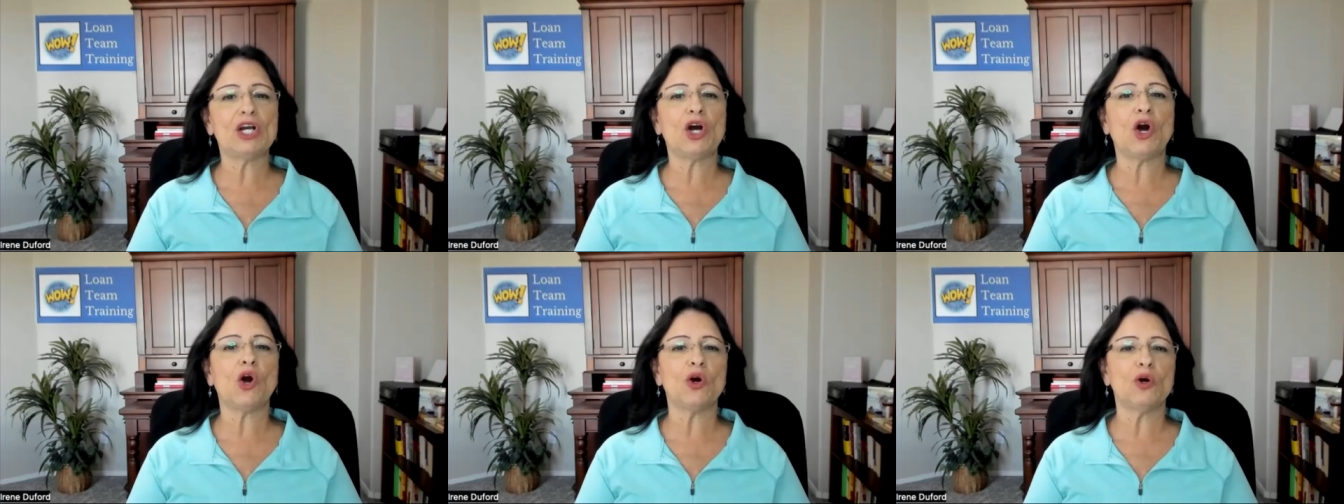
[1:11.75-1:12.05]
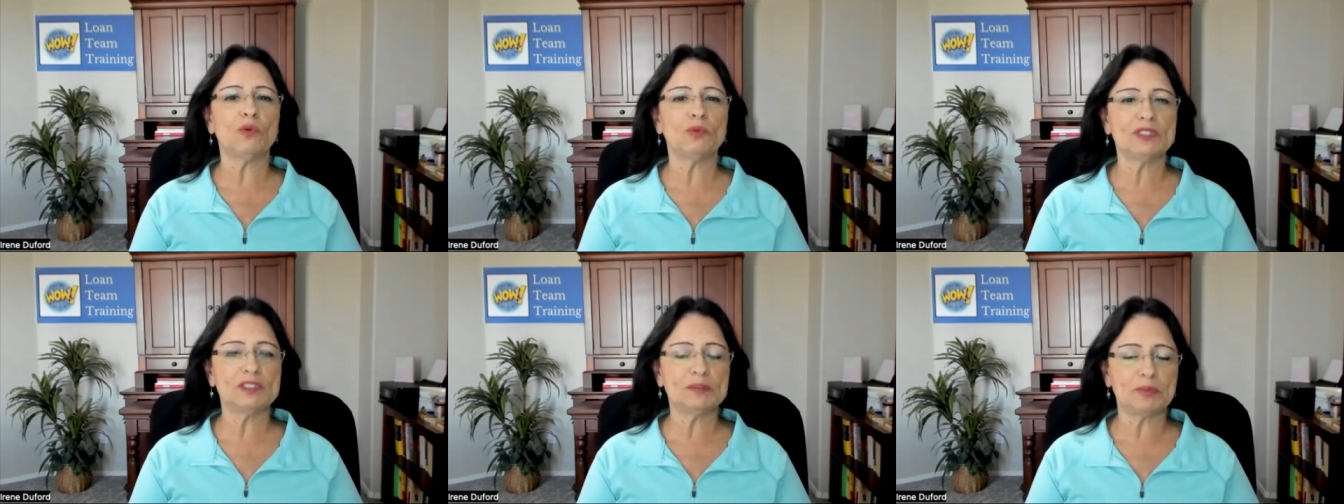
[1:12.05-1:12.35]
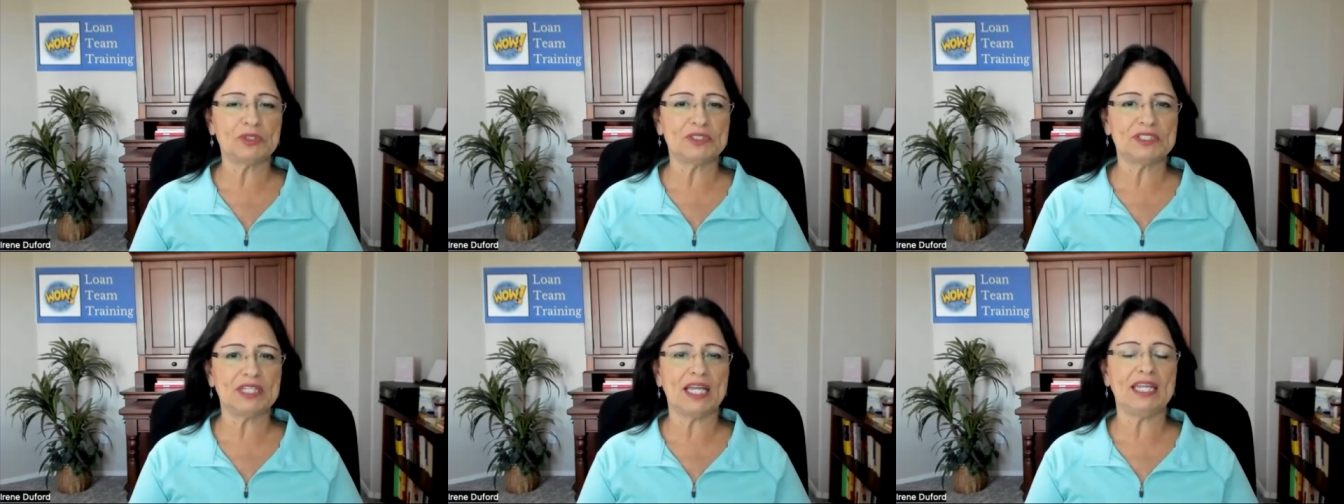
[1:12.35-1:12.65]
Carl was
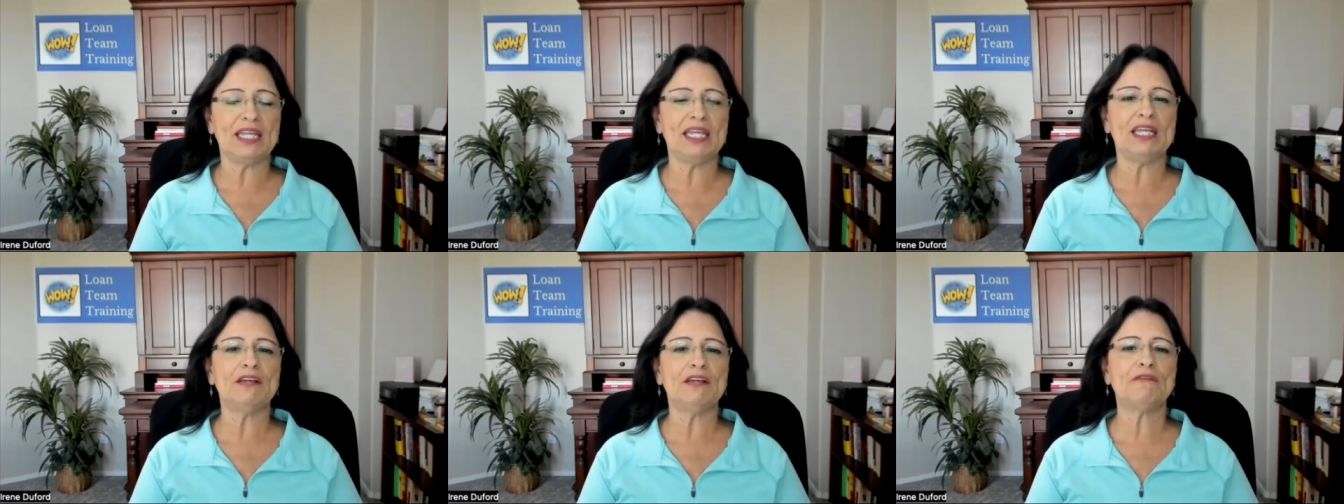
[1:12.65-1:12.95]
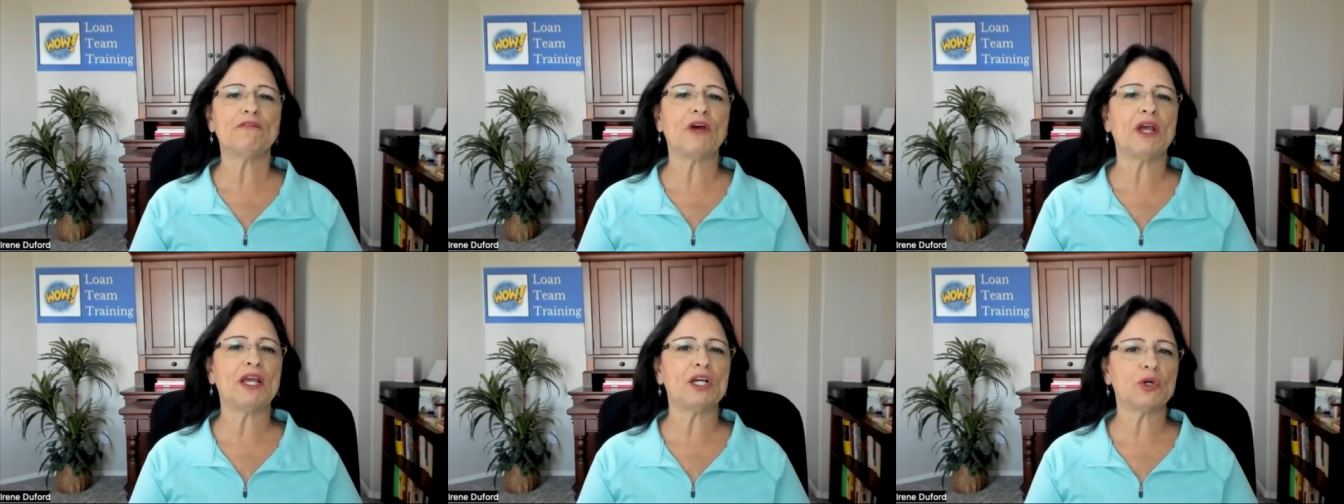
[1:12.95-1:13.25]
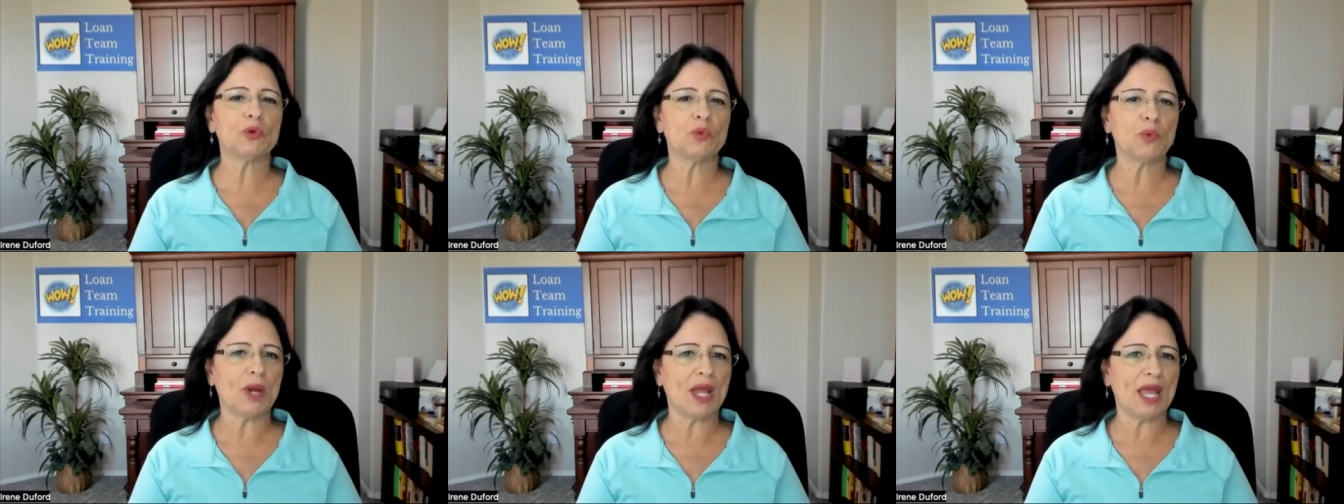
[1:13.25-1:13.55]
presenting, Frank
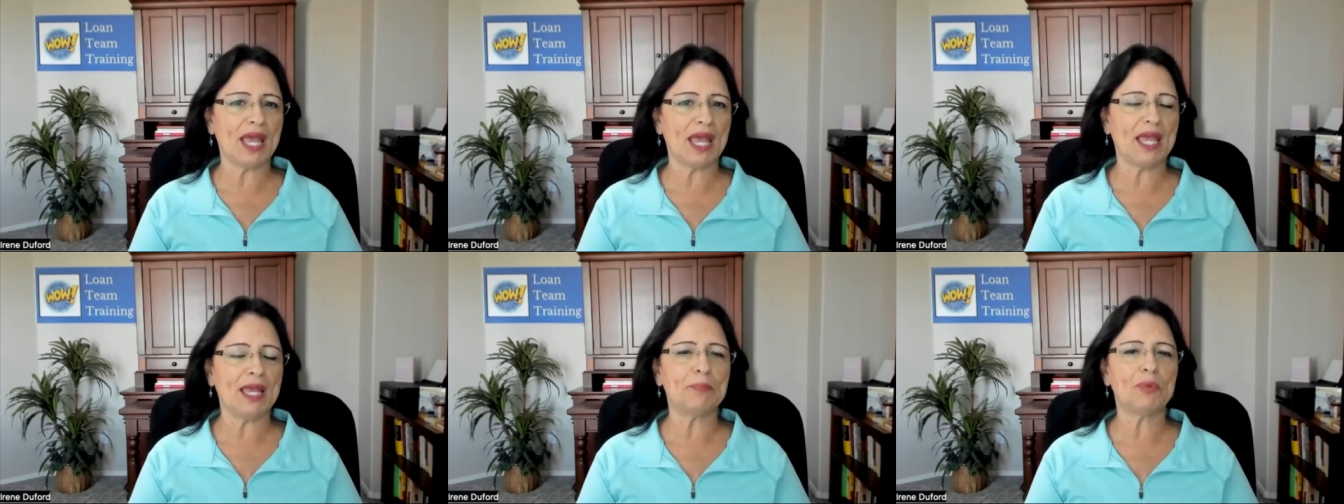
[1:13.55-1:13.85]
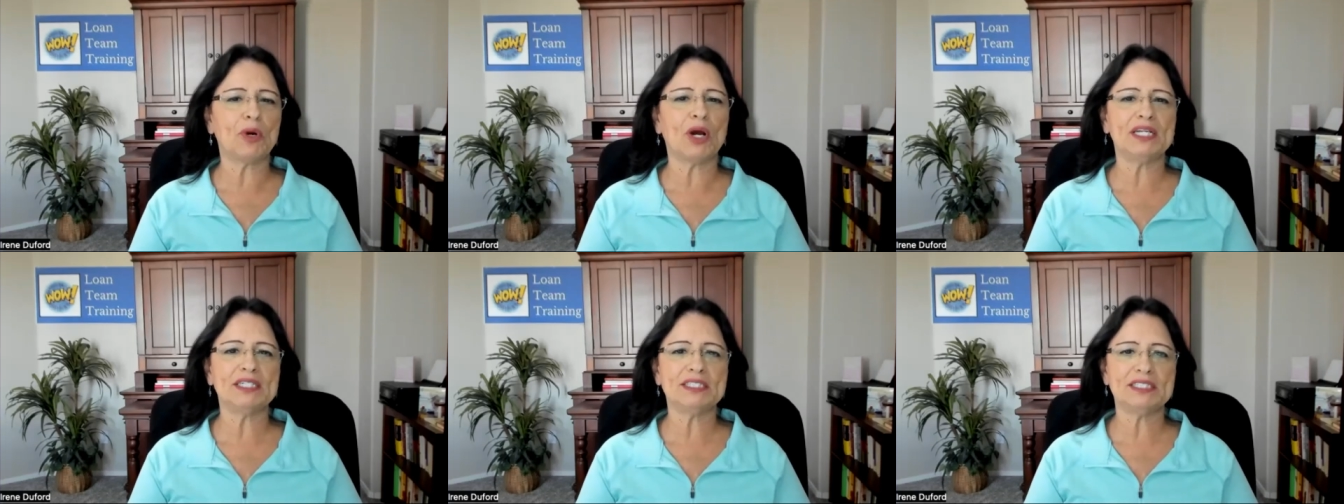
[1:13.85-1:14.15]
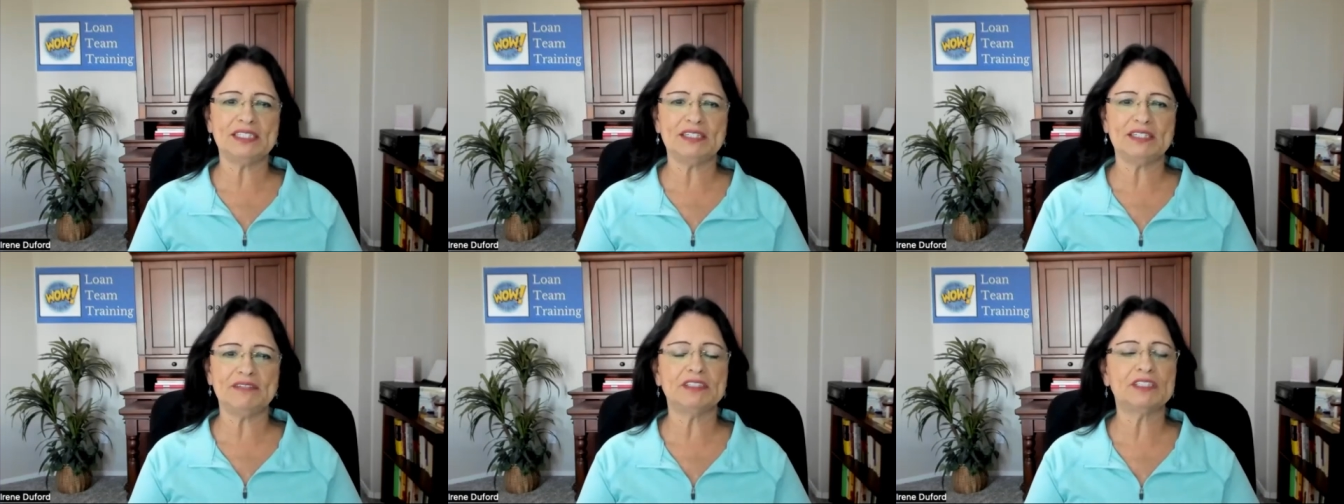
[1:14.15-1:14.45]
Array, Brian
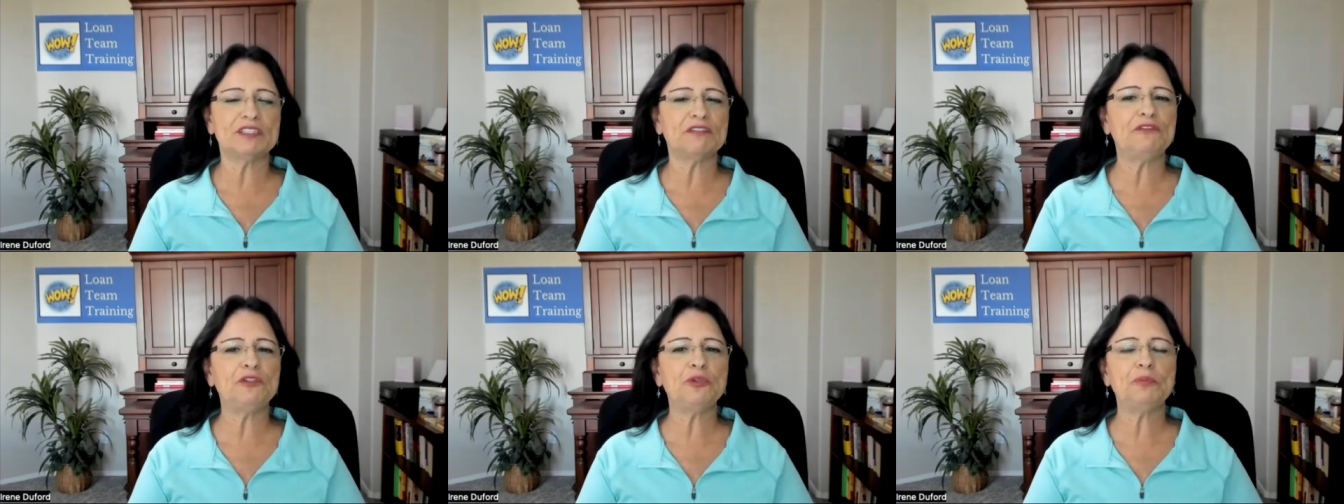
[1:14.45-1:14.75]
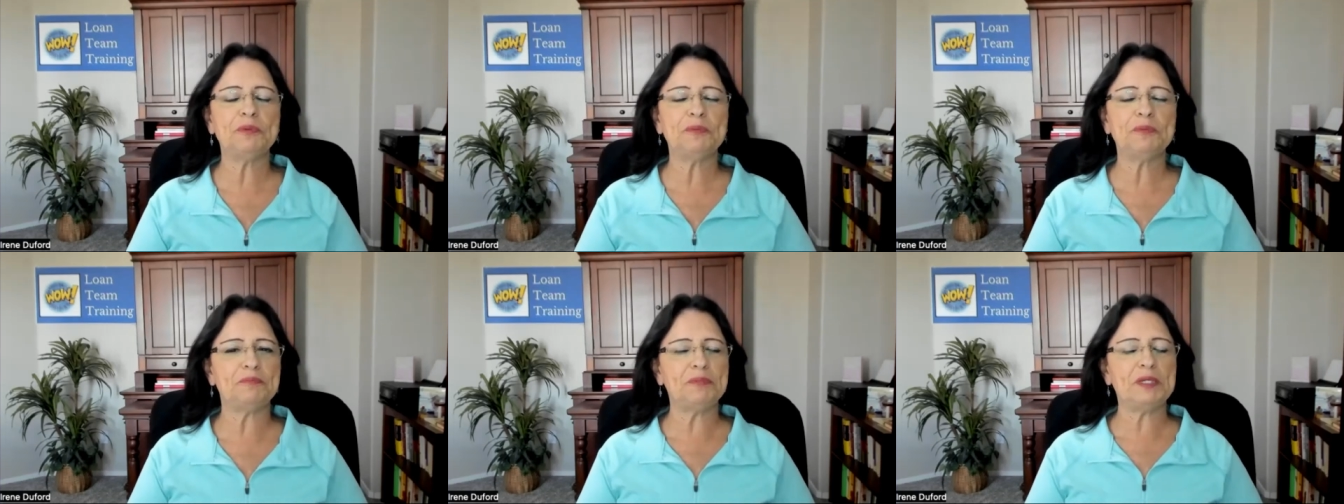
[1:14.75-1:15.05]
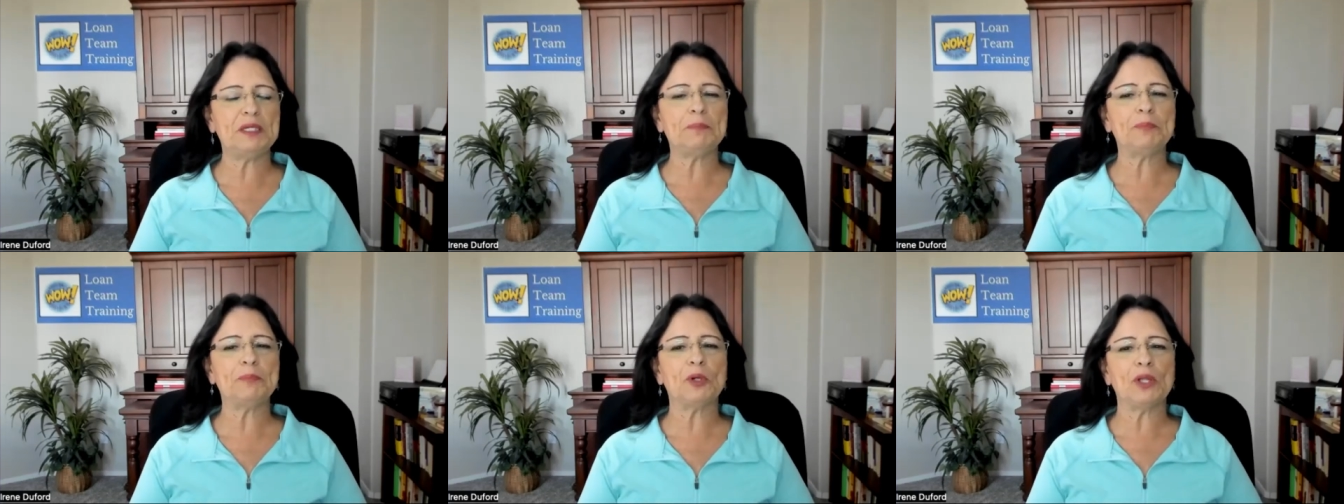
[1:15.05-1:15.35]
Stevens, a few p-
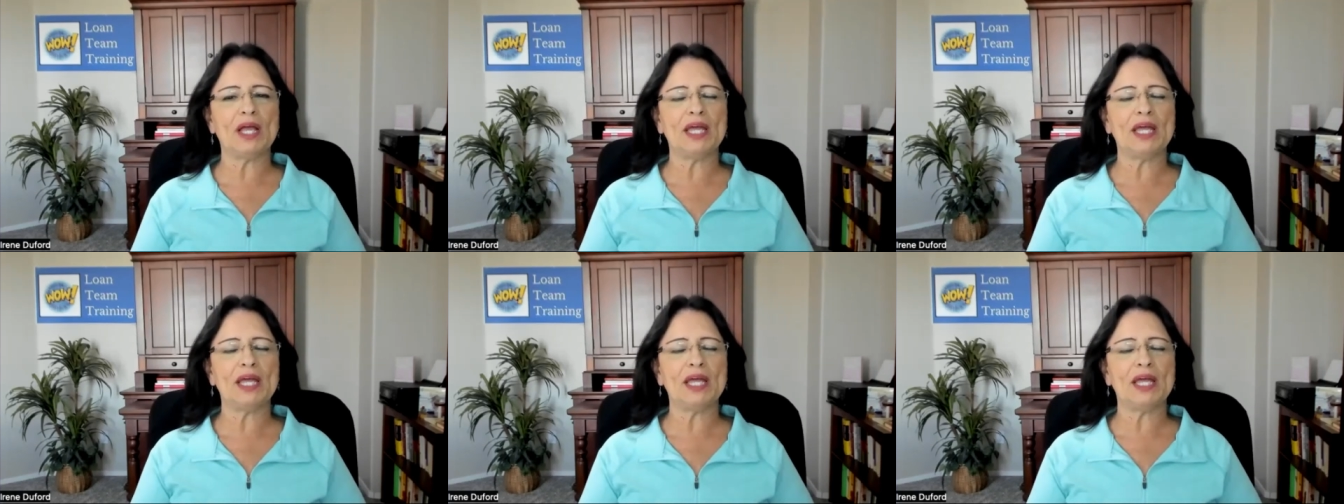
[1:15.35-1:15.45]
people.